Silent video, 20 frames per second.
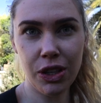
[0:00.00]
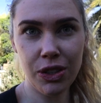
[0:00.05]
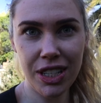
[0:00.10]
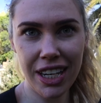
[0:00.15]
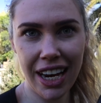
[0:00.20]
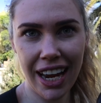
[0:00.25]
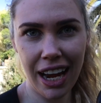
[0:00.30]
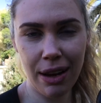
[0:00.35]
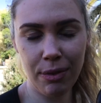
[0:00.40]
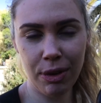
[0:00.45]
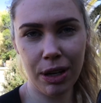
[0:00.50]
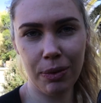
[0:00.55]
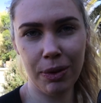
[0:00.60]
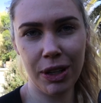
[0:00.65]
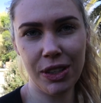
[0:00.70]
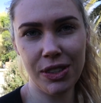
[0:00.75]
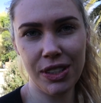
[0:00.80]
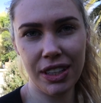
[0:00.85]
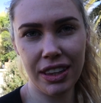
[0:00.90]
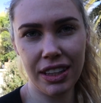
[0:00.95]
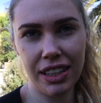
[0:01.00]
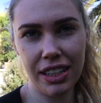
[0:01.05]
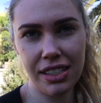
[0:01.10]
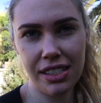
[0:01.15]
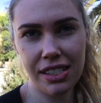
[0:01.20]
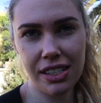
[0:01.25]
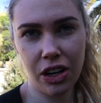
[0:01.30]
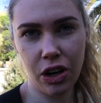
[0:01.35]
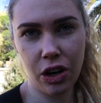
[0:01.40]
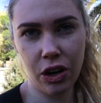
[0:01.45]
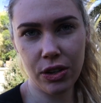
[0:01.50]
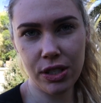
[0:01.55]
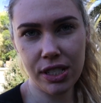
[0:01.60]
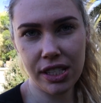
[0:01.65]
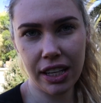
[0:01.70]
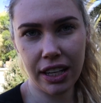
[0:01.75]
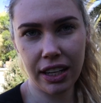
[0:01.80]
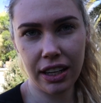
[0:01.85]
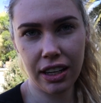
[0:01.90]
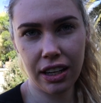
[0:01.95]
today I'm going to be using this
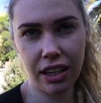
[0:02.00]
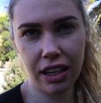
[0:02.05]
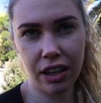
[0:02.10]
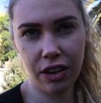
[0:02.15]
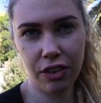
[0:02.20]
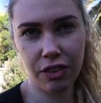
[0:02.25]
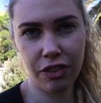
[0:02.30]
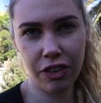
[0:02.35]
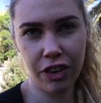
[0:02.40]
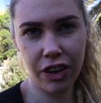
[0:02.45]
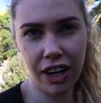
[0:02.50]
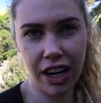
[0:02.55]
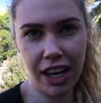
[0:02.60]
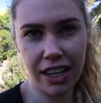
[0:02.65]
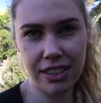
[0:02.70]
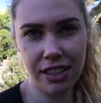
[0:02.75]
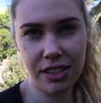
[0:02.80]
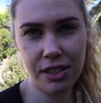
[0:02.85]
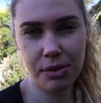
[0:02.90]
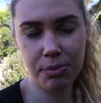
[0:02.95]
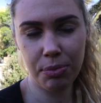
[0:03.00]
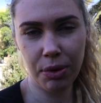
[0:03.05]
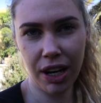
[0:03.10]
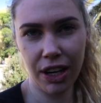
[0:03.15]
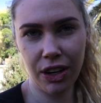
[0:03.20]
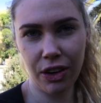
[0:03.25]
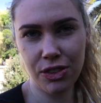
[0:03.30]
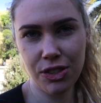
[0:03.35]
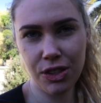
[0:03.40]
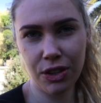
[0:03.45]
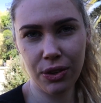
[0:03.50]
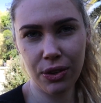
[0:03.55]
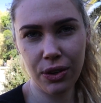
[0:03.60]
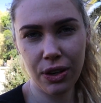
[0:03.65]
HoseLink fertilizer spray nozzle.